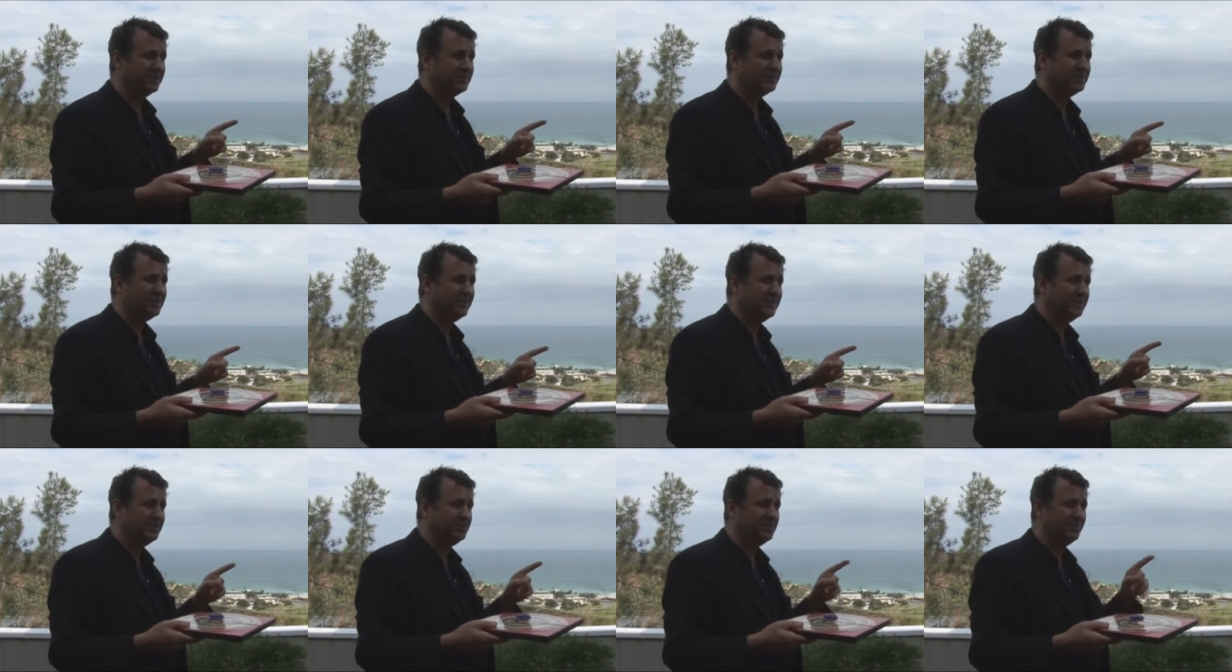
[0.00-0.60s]
this
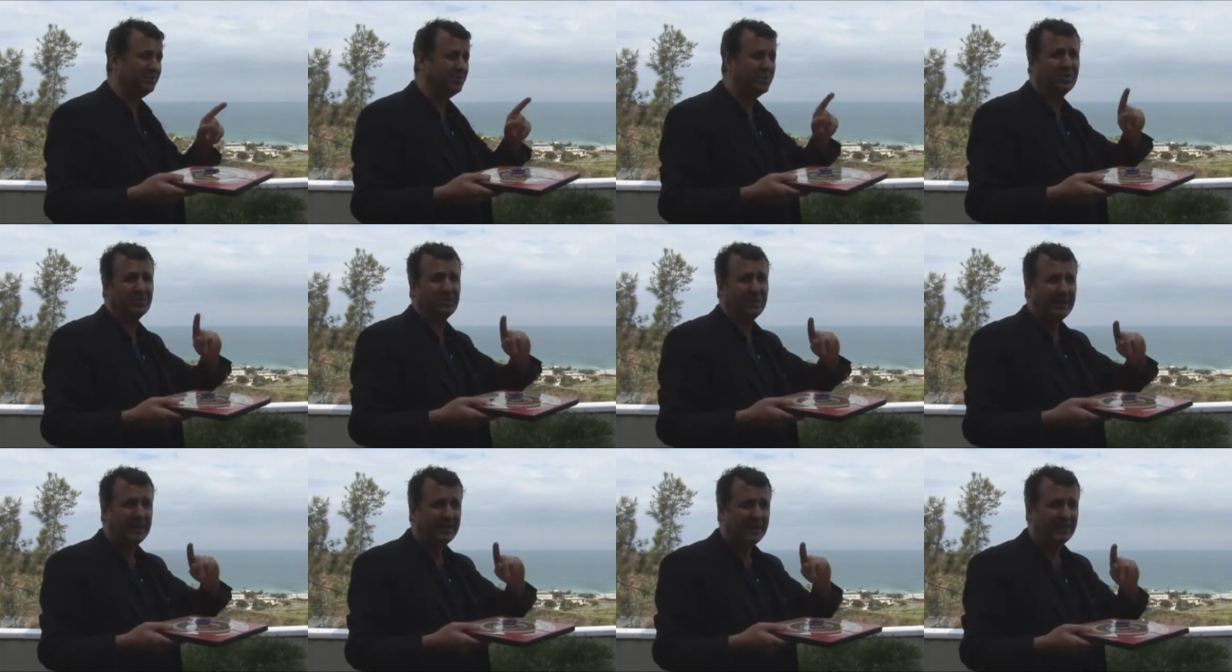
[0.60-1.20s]
is you've got
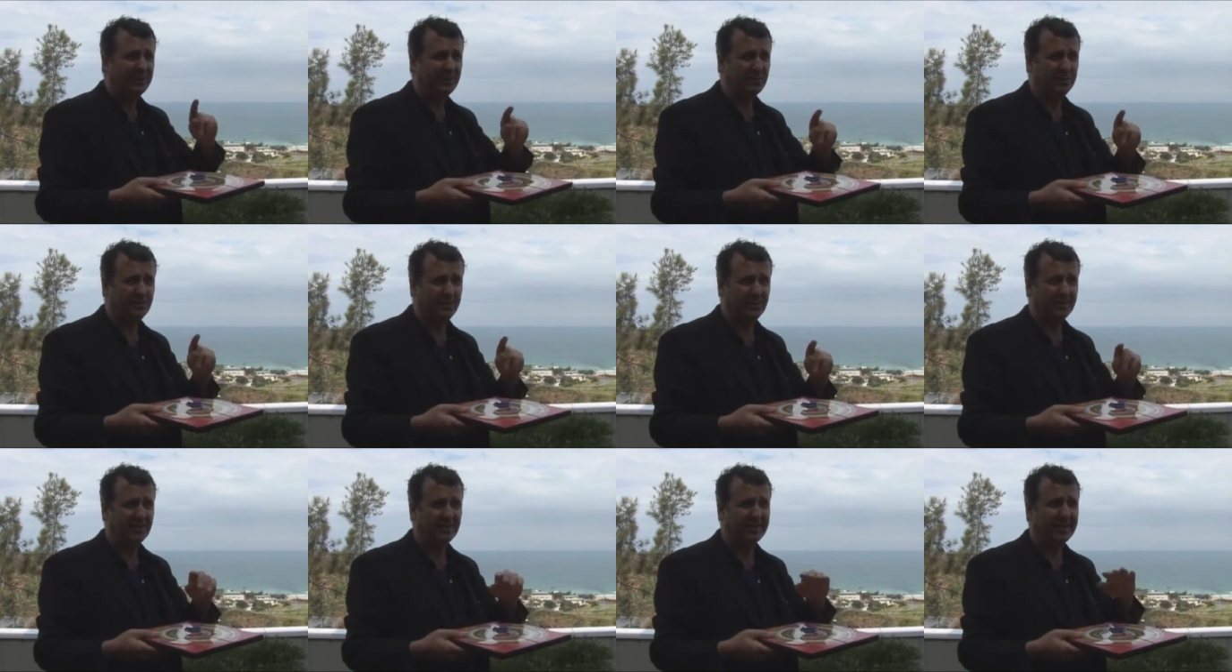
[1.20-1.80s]
a little
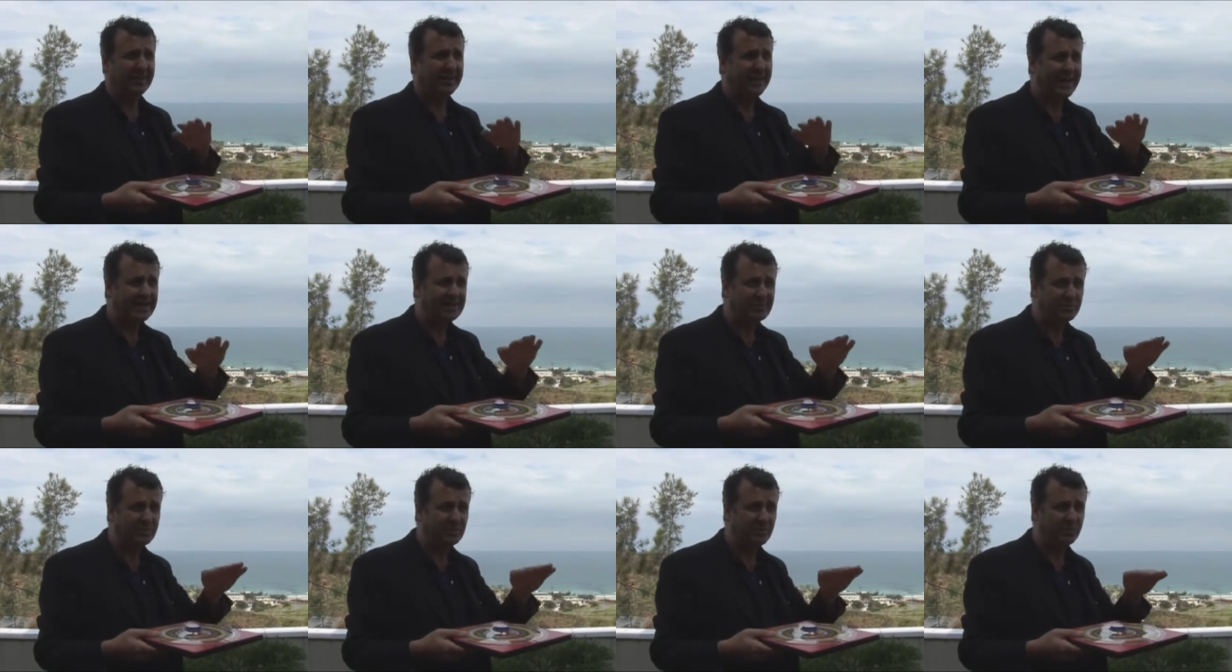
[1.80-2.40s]
bit of a
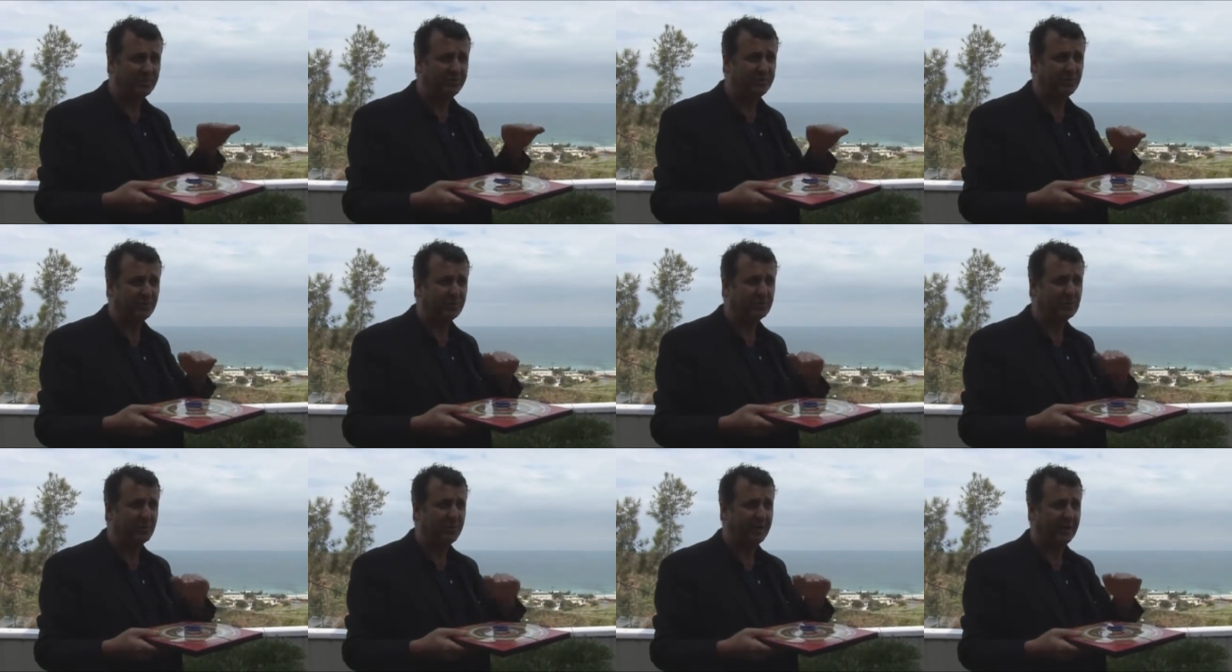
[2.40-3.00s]
classical
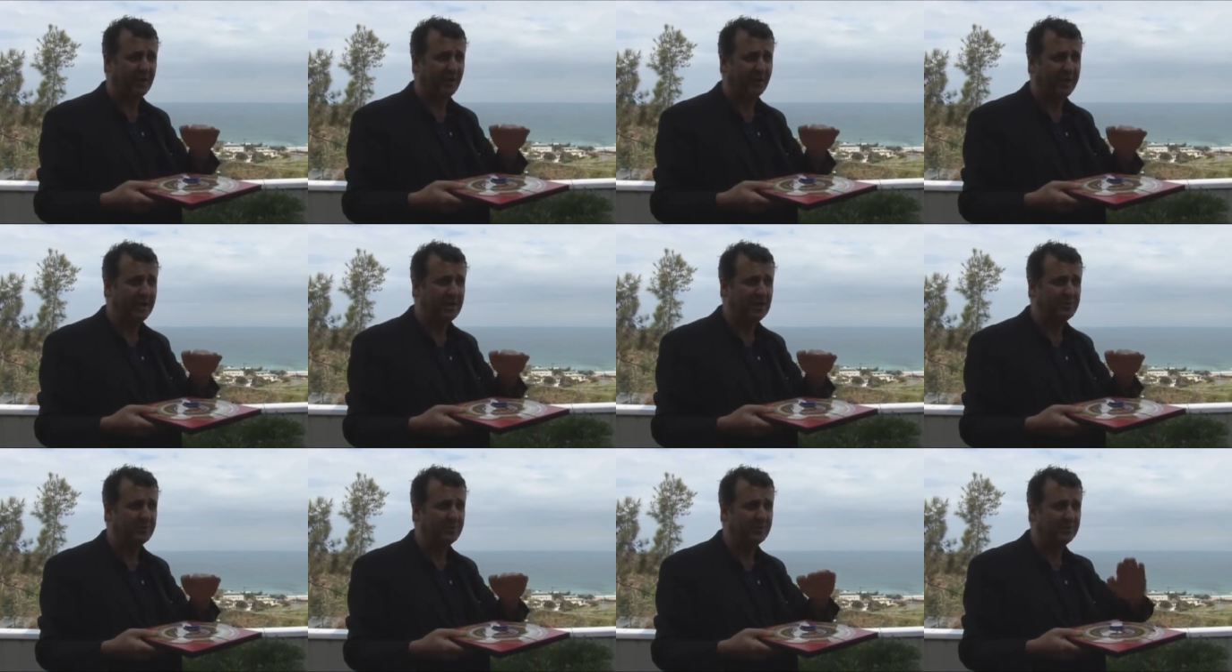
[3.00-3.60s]
feng shui
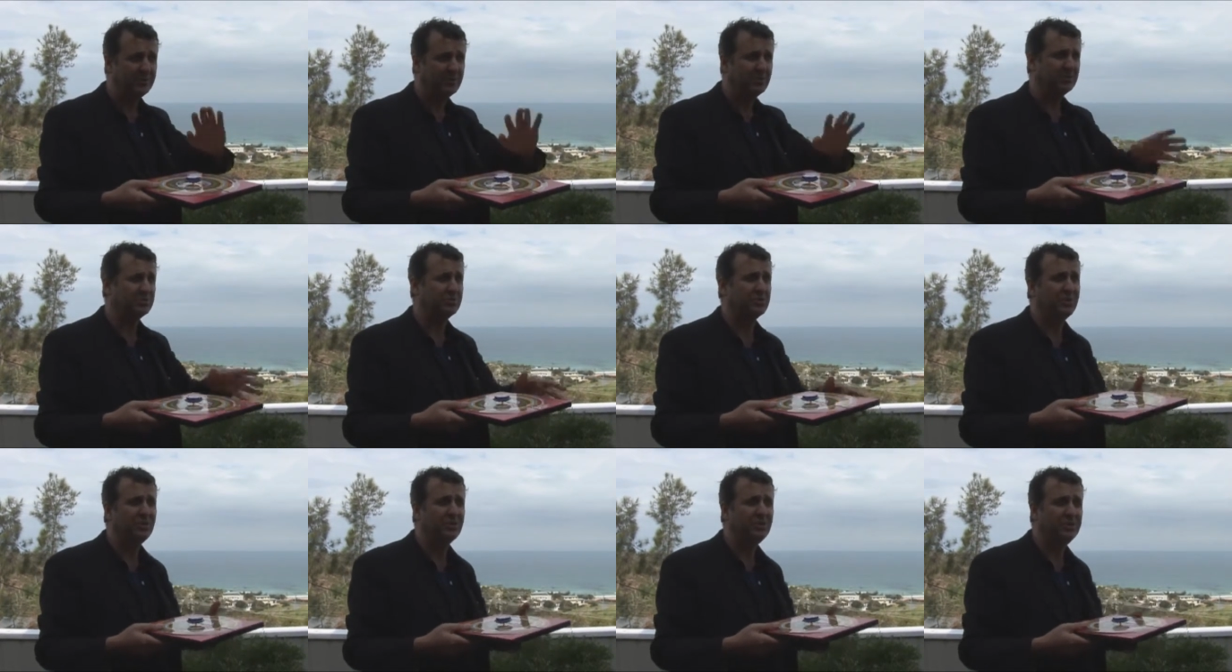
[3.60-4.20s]
arrangement
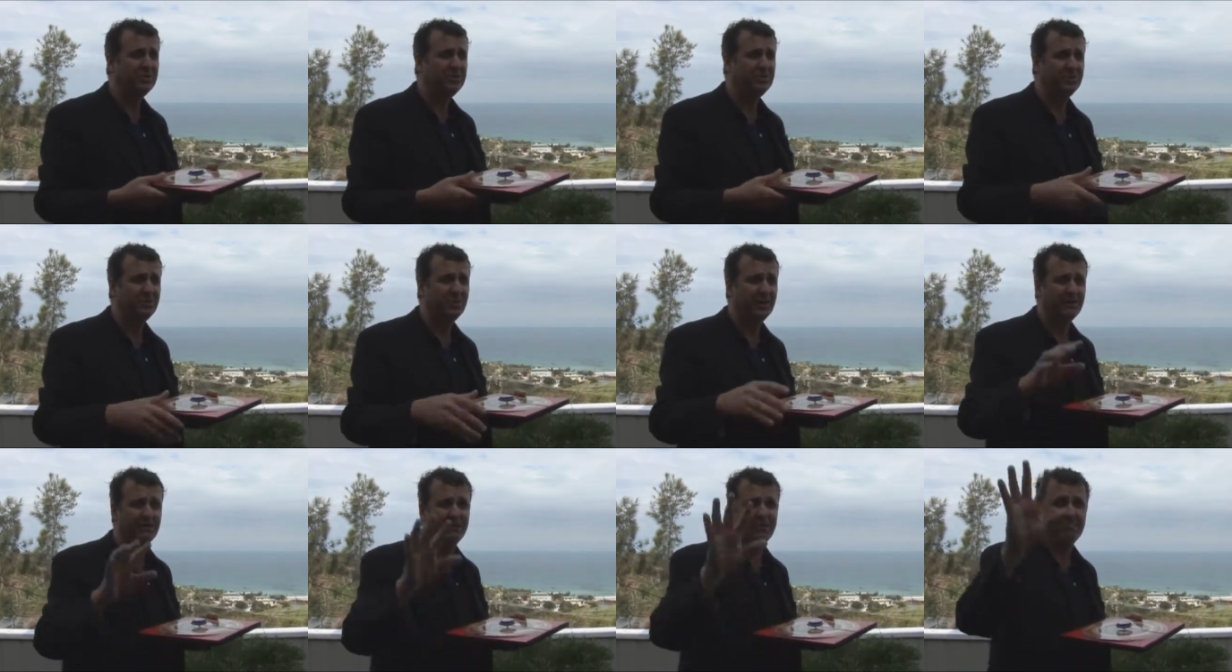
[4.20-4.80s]
because not only do
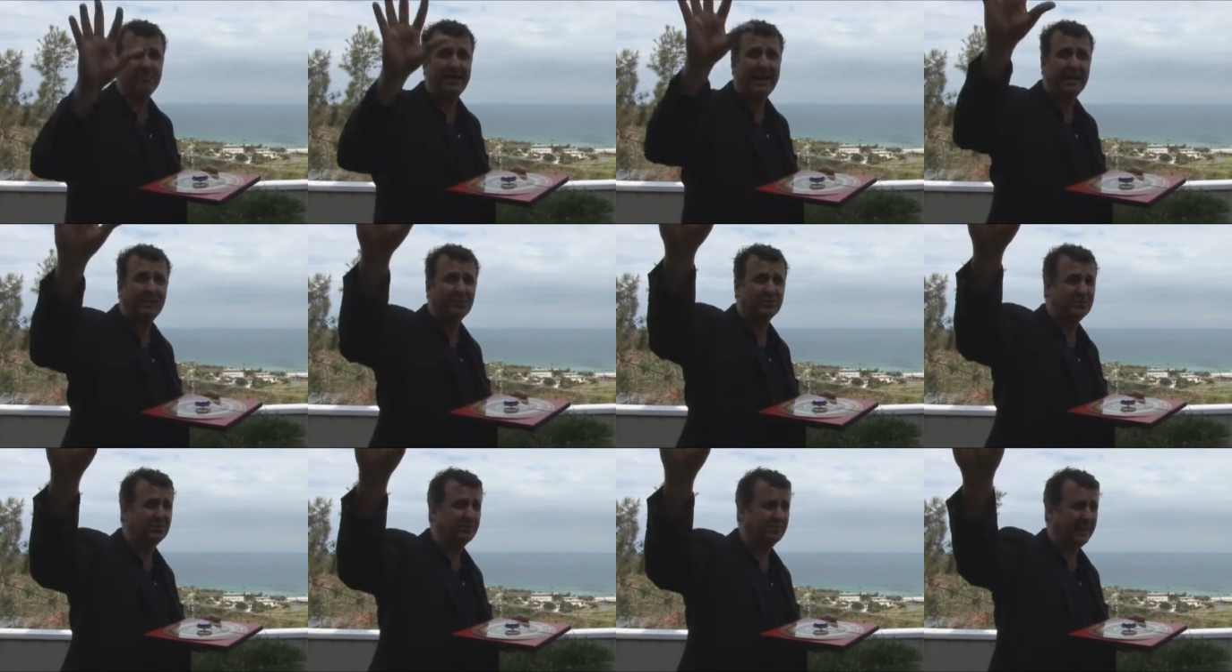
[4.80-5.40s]
you have the
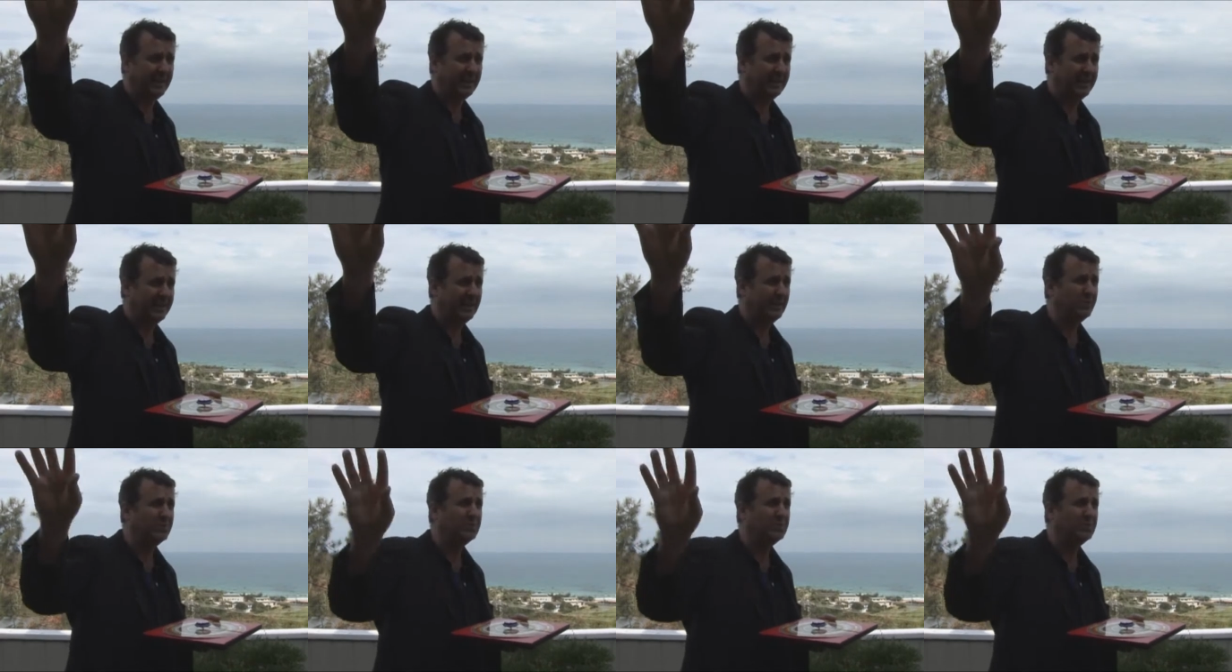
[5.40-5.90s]
mountain back here,